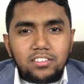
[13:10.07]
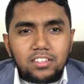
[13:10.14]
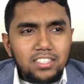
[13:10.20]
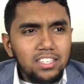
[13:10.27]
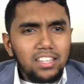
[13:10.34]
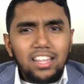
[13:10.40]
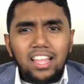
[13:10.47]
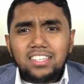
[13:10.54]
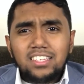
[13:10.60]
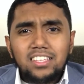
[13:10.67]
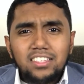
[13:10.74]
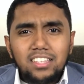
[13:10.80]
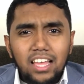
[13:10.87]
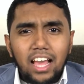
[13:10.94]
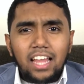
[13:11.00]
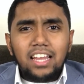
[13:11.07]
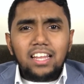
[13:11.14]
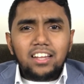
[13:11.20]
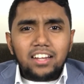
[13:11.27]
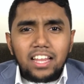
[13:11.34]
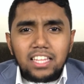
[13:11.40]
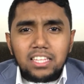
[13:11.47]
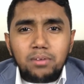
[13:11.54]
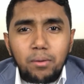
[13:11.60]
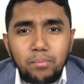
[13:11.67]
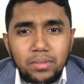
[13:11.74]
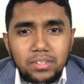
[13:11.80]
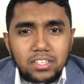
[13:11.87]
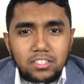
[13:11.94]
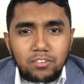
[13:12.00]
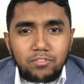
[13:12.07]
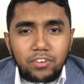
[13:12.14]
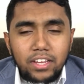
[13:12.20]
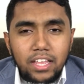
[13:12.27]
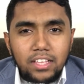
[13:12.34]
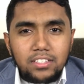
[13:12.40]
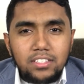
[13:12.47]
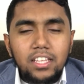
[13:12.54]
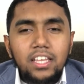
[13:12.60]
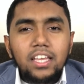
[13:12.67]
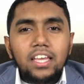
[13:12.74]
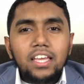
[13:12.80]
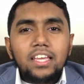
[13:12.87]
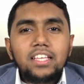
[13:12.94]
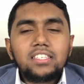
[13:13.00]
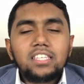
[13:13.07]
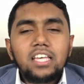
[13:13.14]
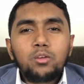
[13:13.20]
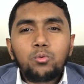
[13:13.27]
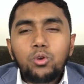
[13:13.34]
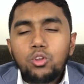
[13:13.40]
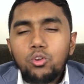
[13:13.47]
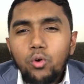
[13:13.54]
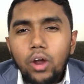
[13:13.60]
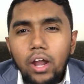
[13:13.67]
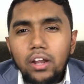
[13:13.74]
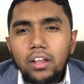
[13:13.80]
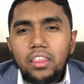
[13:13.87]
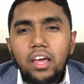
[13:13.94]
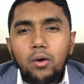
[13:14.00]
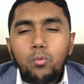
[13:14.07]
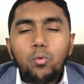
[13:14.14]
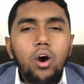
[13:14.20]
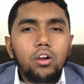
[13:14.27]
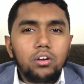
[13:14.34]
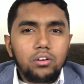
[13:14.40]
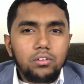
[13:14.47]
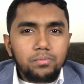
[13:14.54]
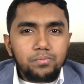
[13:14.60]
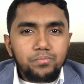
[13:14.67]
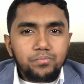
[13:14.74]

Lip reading: He said, lesson? I didn't learn anything about business or finance. He said, when you were under that water,